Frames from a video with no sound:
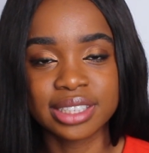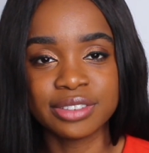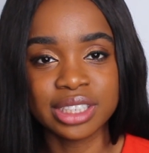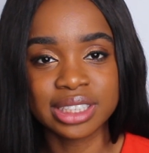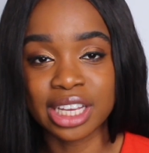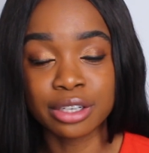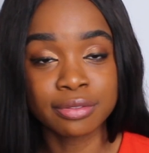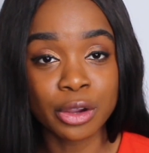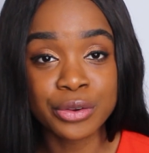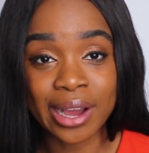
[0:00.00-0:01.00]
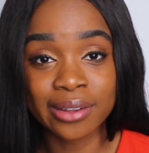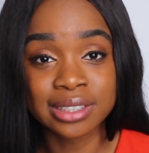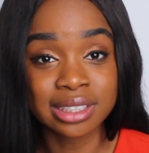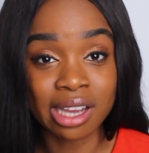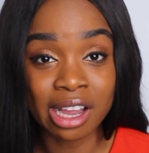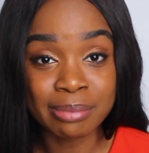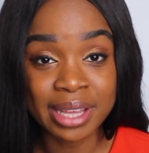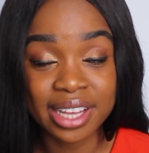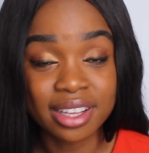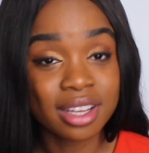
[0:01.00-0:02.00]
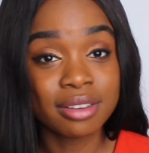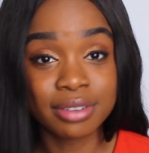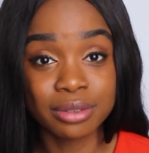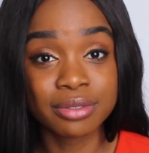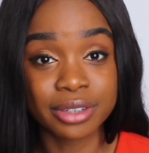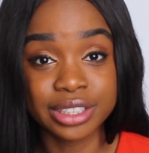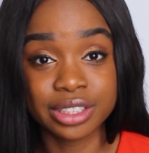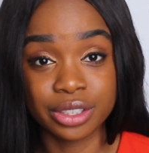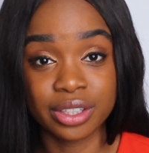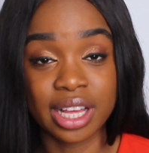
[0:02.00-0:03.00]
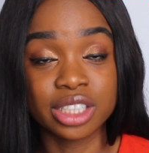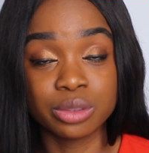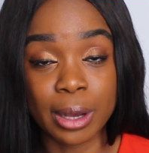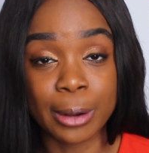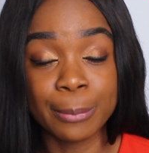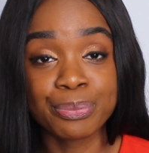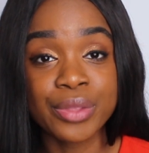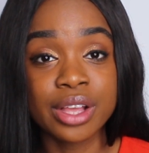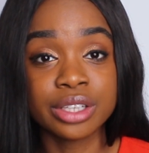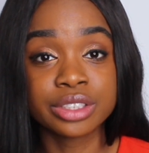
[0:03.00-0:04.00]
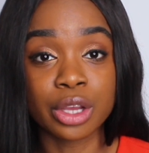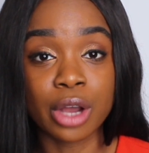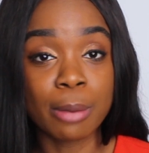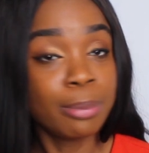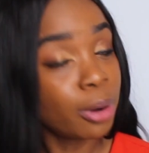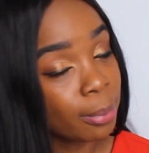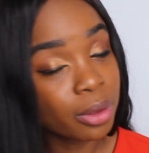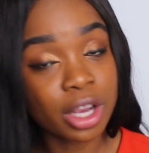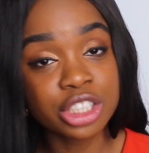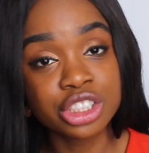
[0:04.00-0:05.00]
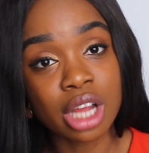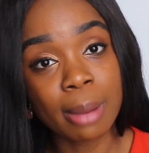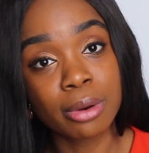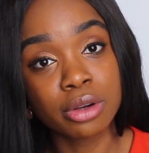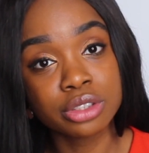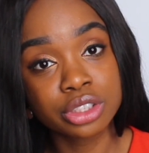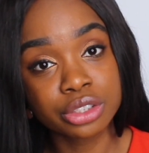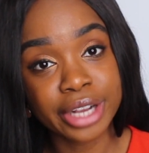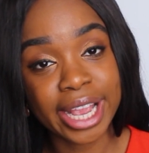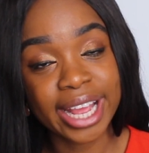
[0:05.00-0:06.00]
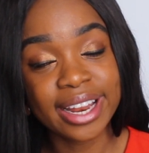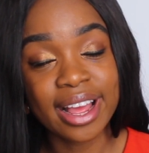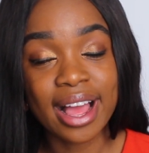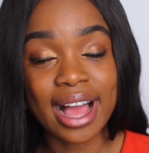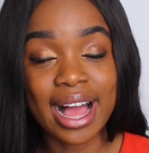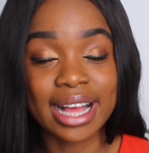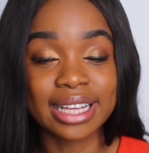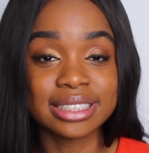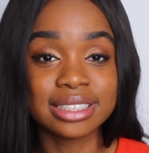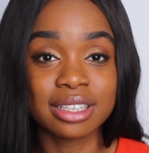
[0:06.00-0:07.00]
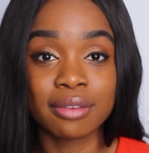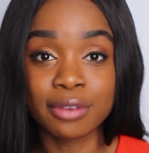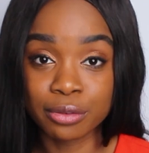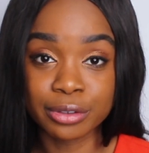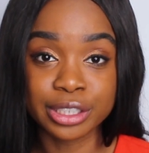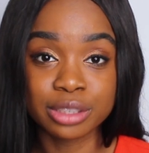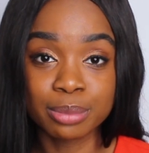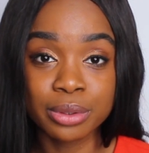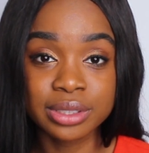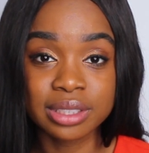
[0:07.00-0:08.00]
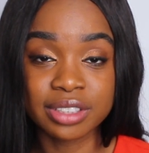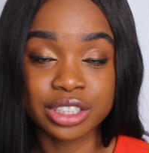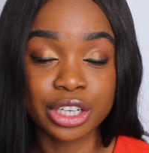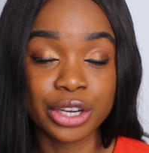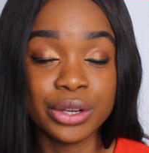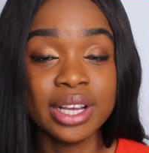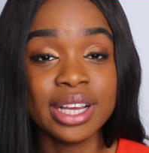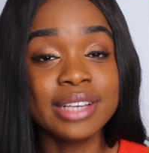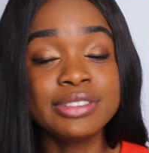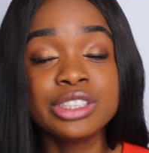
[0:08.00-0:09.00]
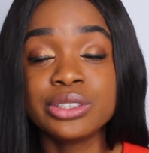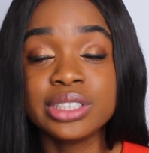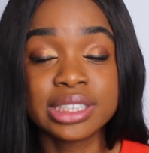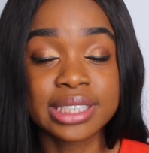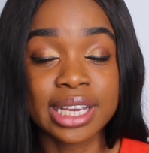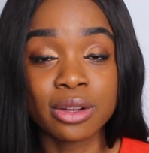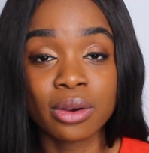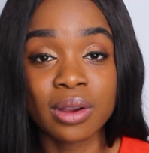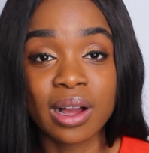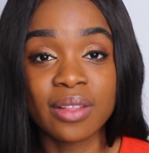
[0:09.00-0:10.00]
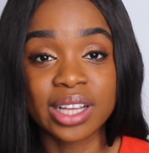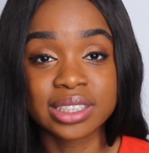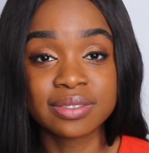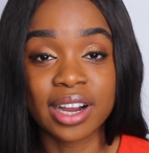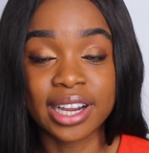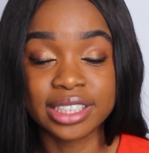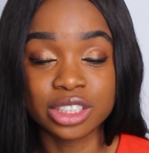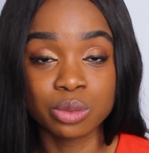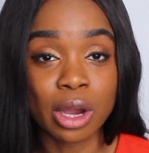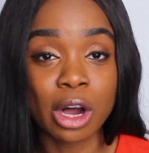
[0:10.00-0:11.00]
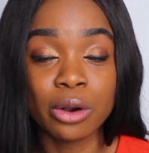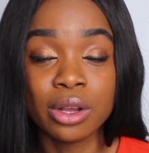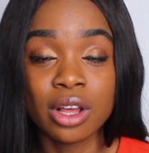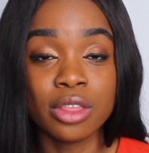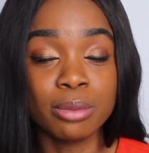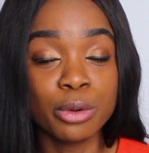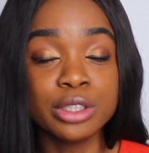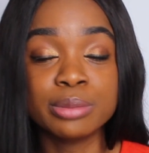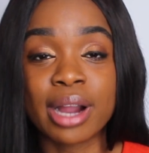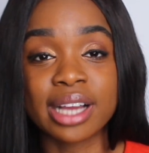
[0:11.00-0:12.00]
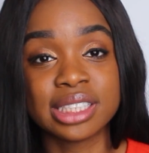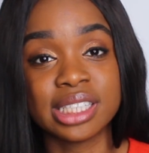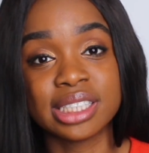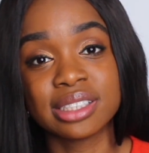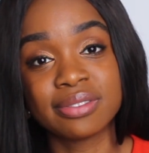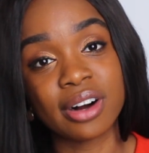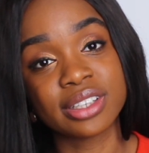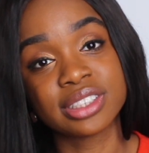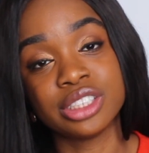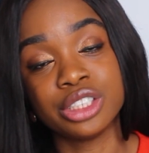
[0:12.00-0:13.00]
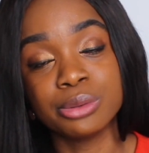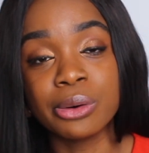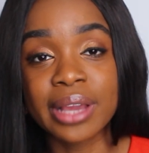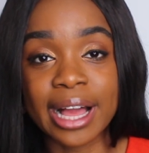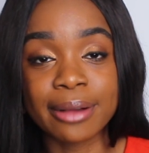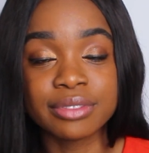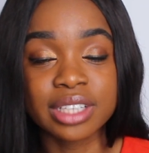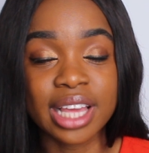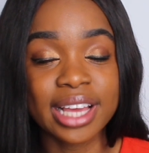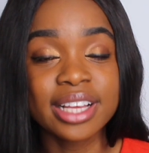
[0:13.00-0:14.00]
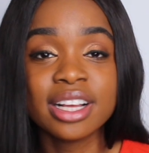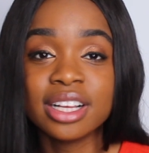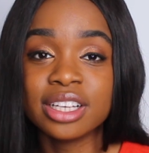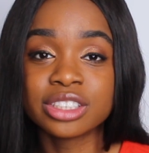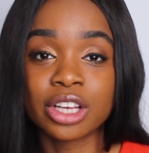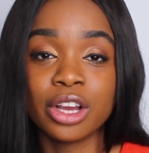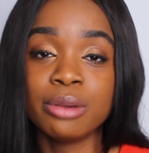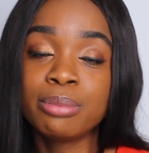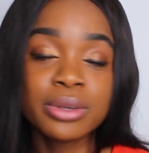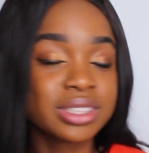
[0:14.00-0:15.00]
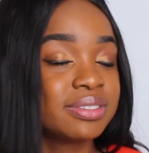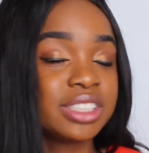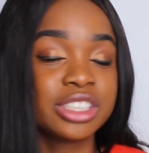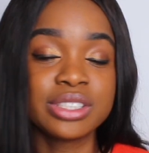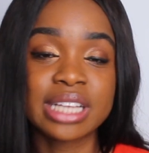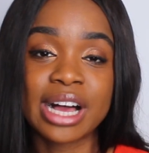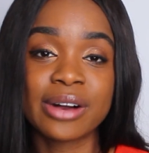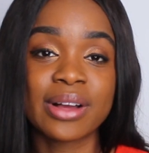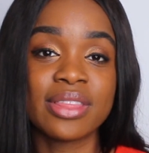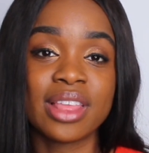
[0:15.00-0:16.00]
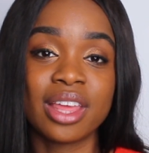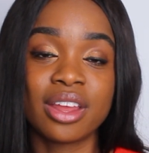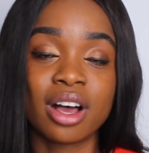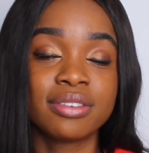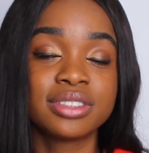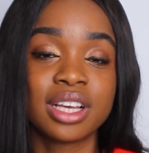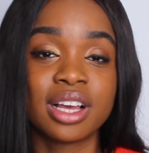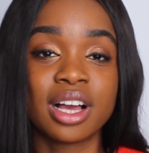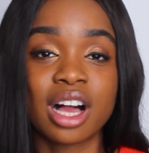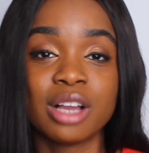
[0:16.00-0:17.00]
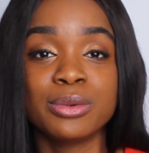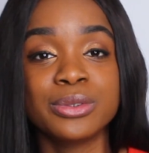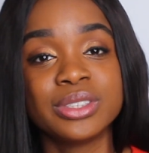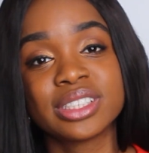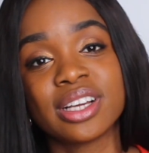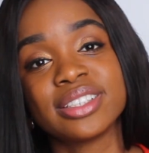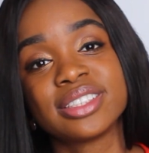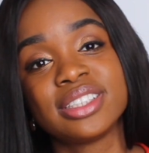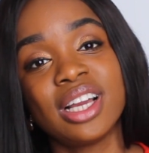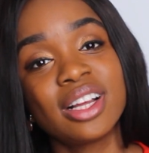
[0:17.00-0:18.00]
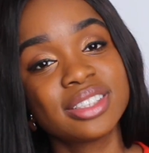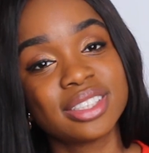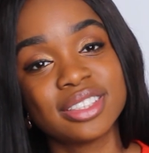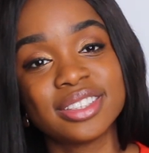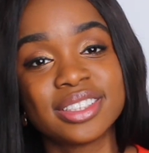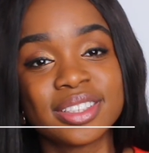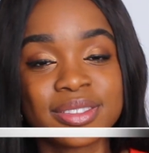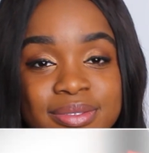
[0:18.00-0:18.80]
If you need to get your phone out to time it, feel free to do that as well. So I'll pop the question up on screen, and feel free to pause the video. If you do need to take longer, that's fine as well. The more you practice, the faster you will get, okay? So pause the video now, and then after I will discuss the answers.